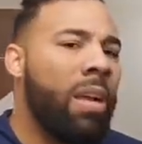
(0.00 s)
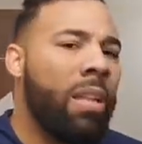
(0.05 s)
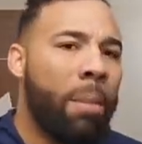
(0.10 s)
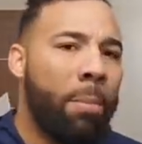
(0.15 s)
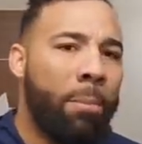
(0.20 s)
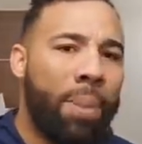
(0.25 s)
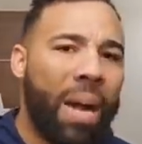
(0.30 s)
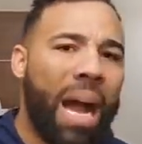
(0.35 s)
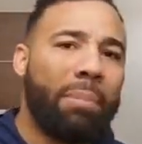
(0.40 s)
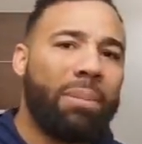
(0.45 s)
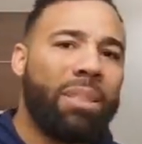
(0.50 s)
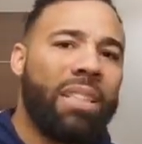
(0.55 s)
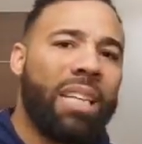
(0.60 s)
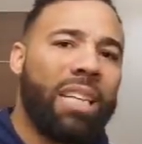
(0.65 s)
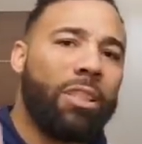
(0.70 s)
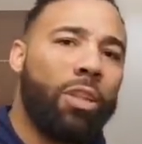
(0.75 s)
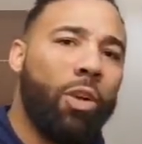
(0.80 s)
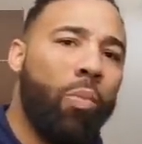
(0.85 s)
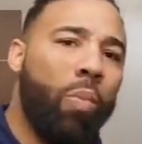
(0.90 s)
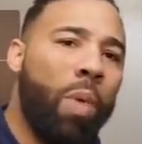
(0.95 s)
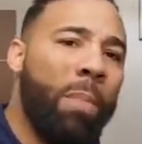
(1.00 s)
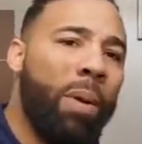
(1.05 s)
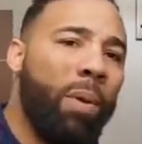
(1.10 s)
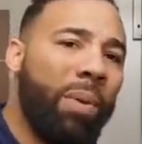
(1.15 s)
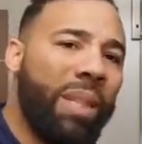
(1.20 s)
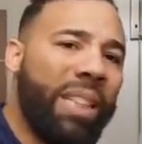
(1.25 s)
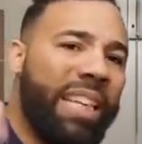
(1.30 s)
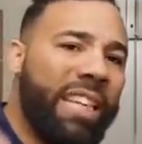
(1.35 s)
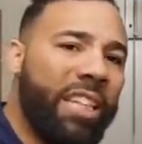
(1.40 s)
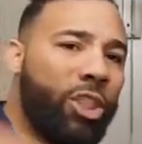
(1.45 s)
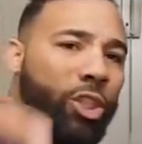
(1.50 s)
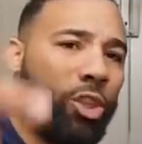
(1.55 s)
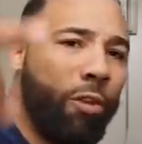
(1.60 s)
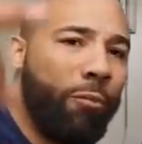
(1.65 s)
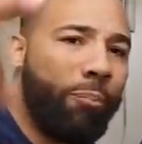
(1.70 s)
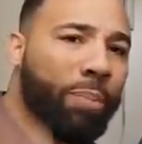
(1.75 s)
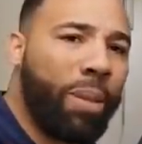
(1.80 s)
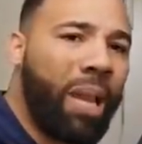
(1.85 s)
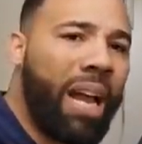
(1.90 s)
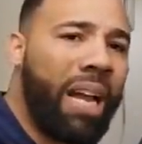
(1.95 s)
The Bible says the woman with the issue
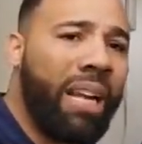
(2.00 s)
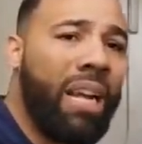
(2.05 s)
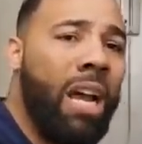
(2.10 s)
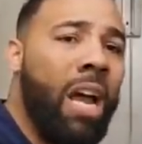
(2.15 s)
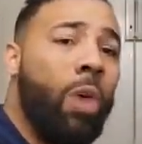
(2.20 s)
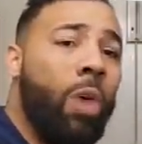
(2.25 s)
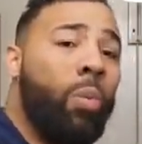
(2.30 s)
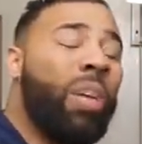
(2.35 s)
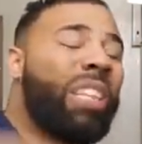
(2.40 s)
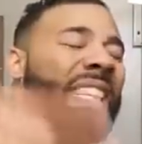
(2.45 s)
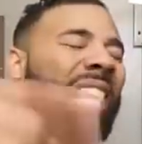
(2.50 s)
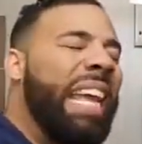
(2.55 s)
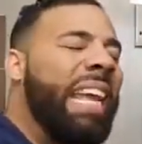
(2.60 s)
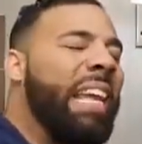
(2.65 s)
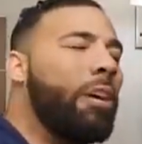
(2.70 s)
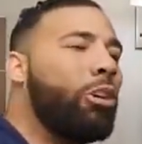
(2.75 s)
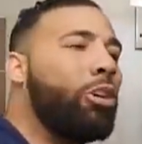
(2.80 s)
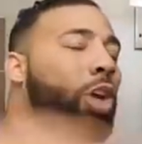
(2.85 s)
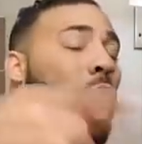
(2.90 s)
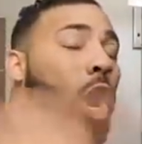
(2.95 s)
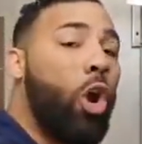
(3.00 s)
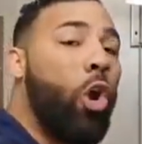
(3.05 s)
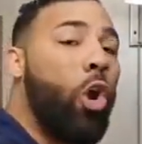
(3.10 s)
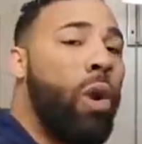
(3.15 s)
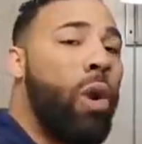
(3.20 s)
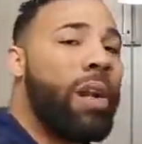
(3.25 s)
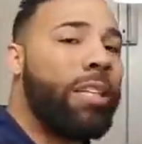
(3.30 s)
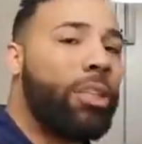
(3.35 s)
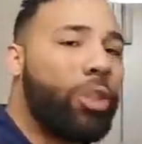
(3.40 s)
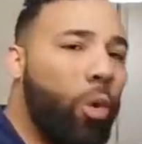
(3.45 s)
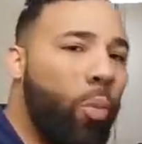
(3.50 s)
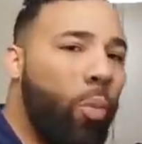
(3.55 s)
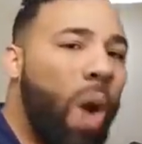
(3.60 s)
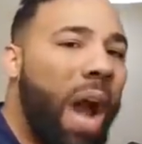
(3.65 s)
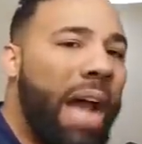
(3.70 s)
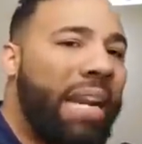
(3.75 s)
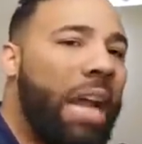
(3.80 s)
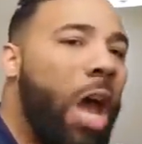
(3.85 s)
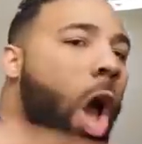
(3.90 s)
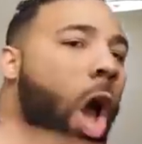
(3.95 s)
of blood was healed according to
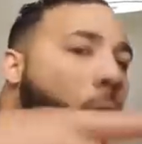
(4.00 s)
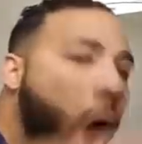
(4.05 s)
what?